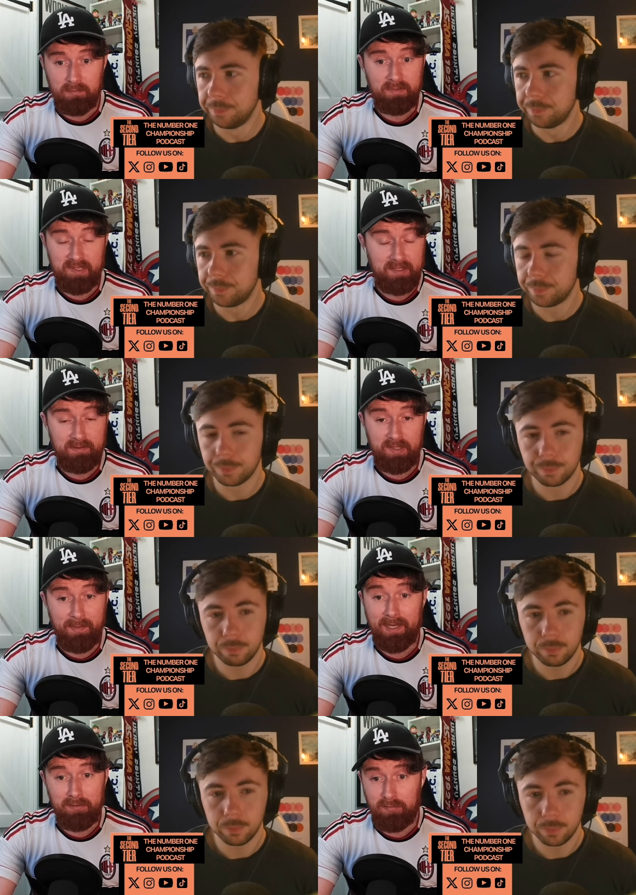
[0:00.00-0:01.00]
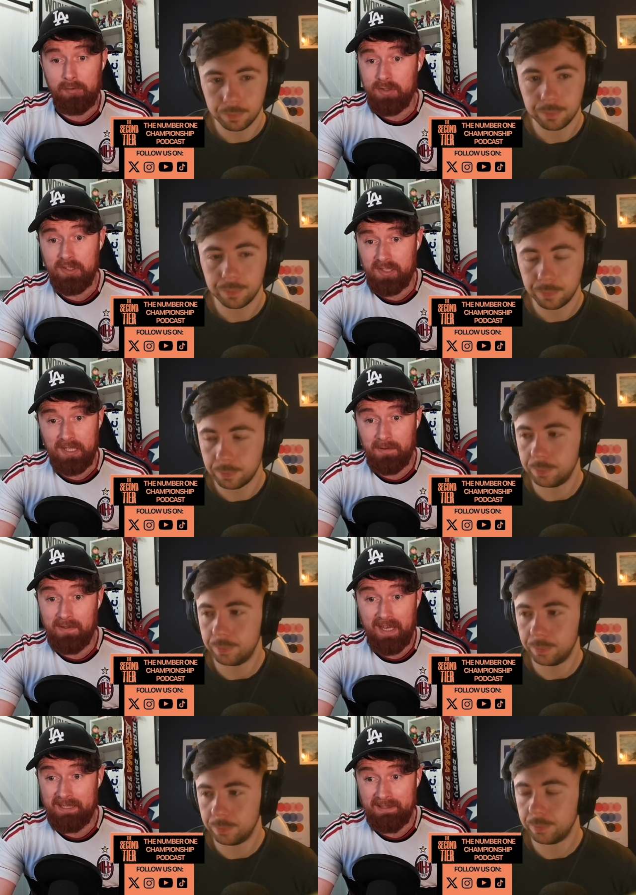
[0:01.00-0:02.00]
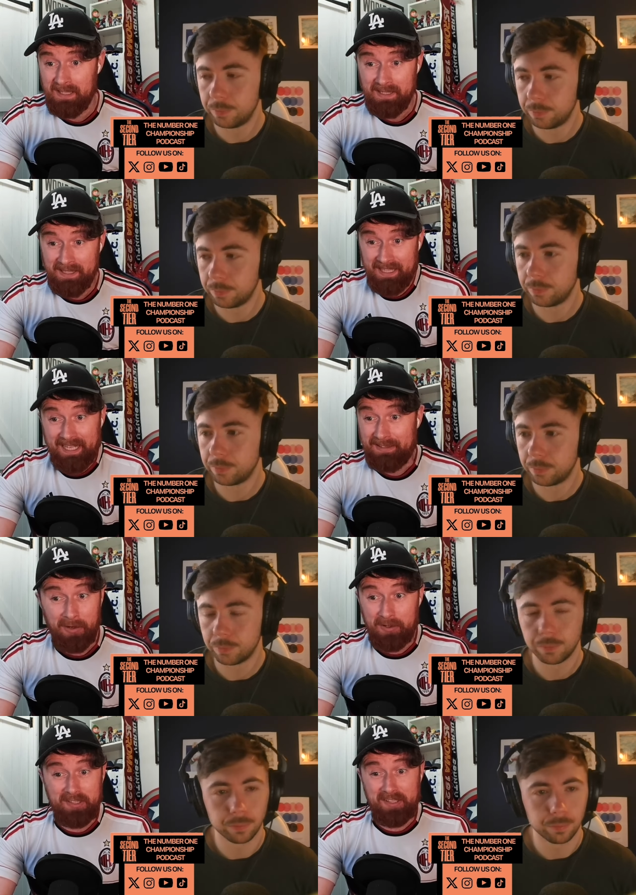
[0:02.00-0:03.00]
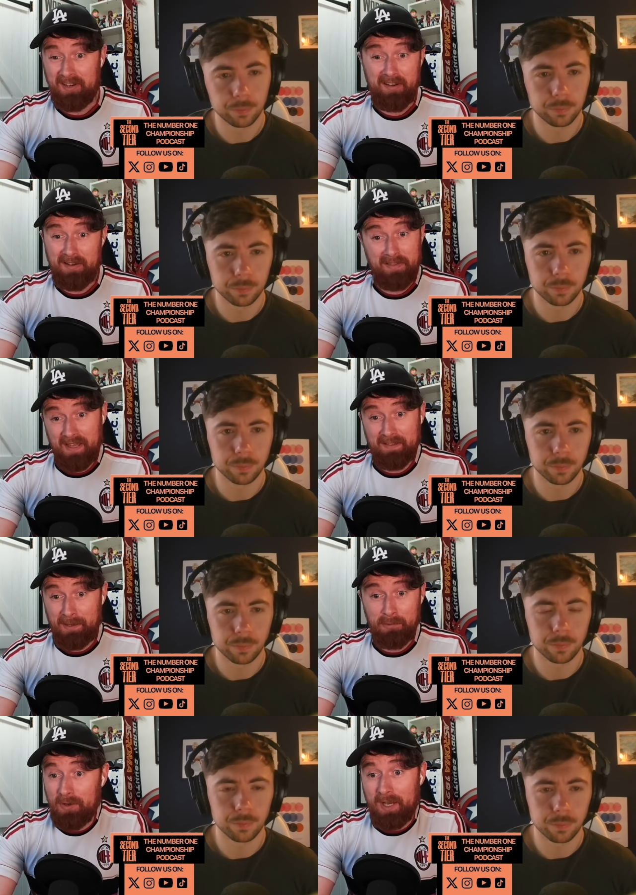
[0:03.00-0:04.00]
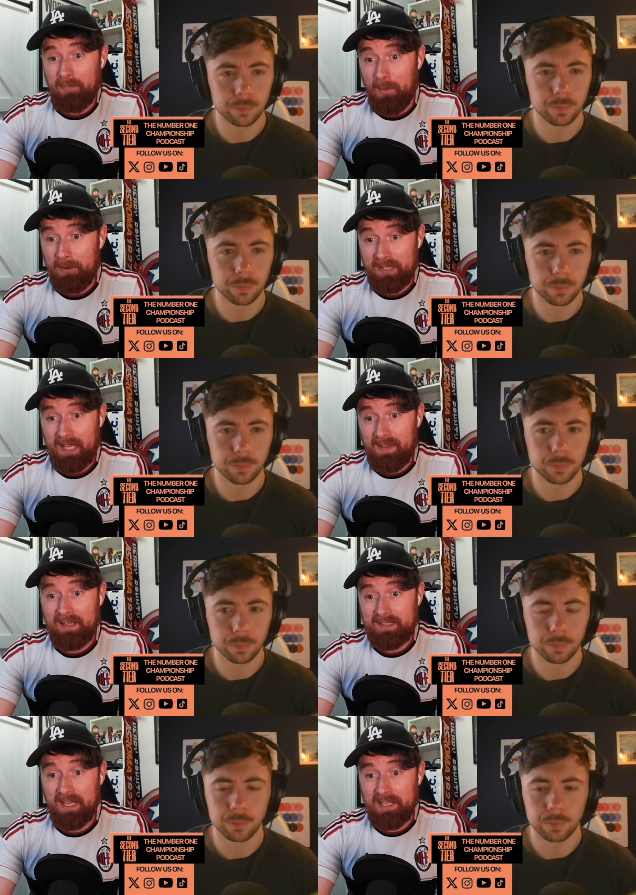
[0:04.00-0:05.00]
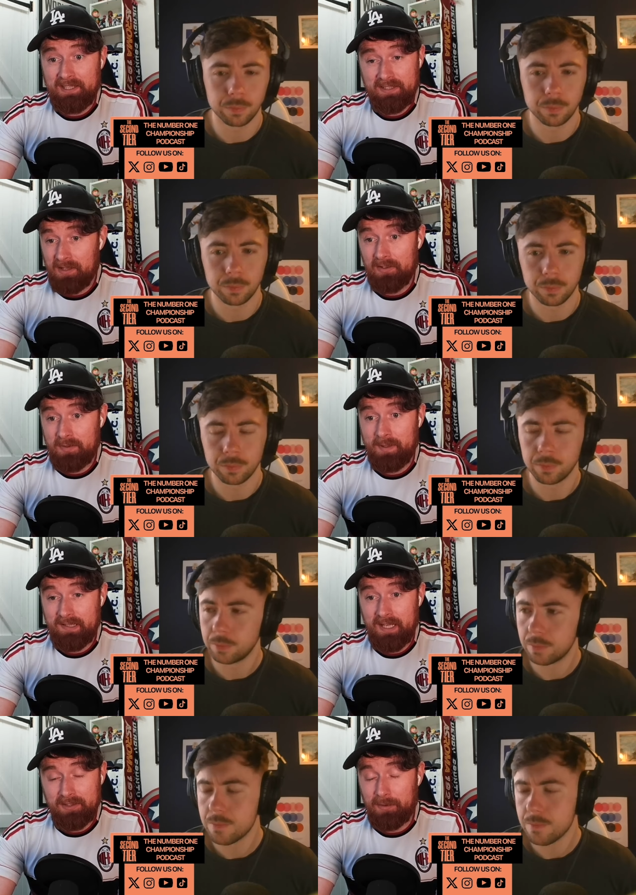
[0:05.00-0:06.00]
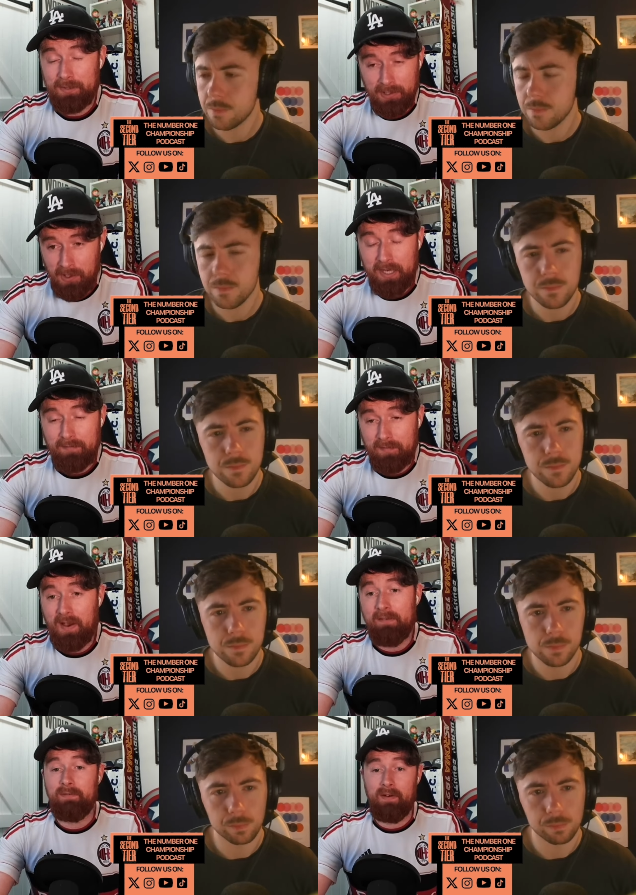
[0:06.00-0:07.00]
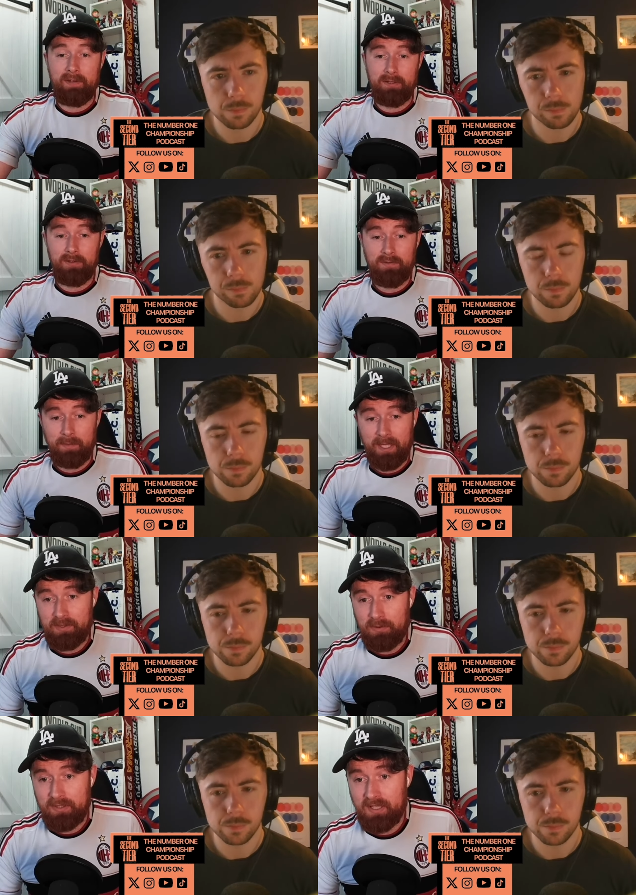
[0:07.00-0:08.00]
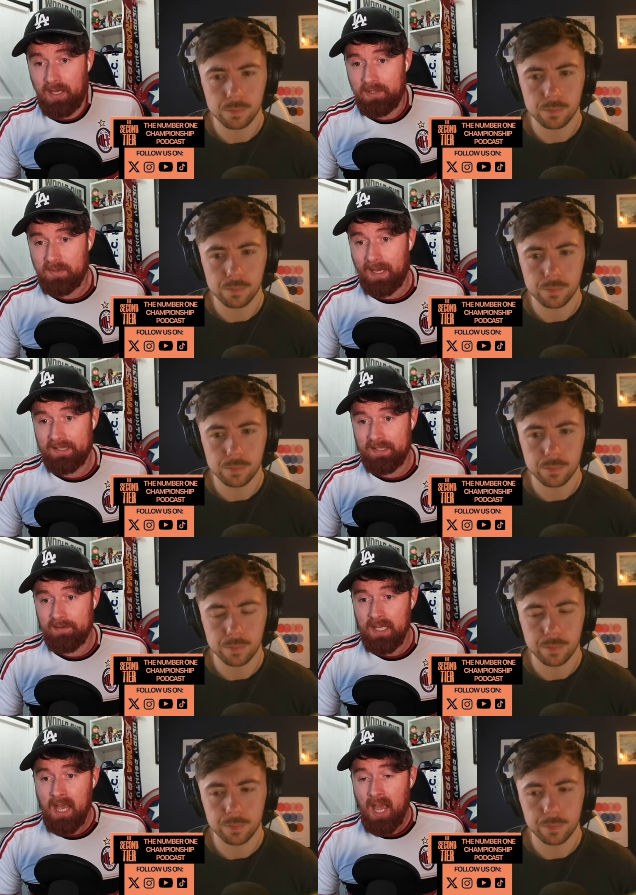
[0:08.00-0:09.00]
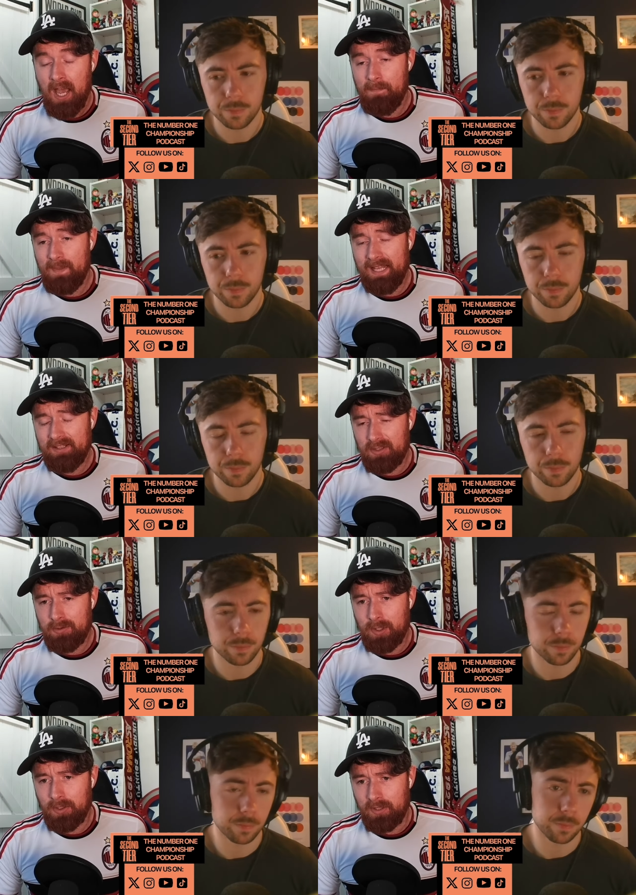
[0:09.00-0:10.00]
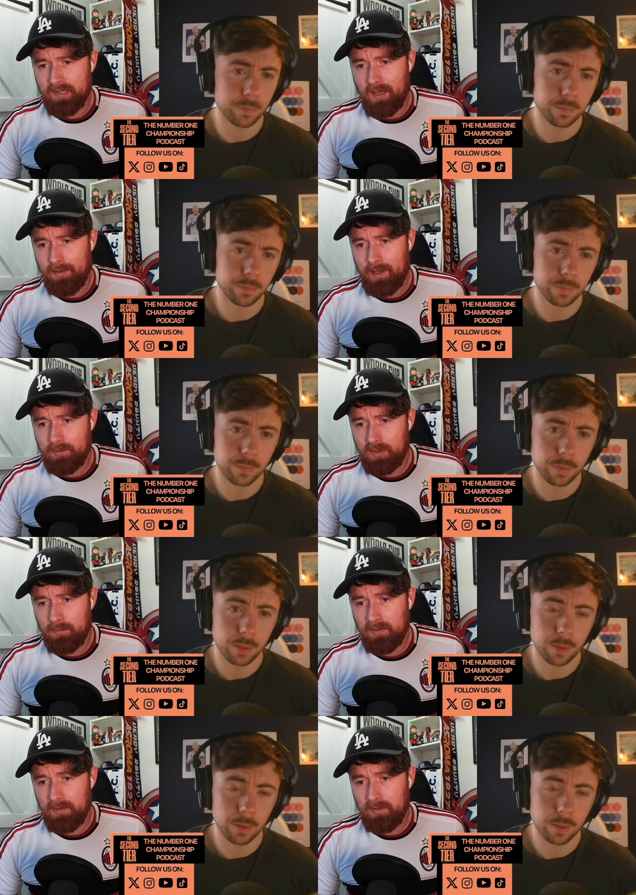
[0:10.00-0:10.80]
Speaker 1: smelling of roses still, mm-hmm. then it's hard to deny that they will get promoted at that stage. It's got to be said. So it's looking very, very good from an Ipswich Town perspective. And um, let's touch on Southampton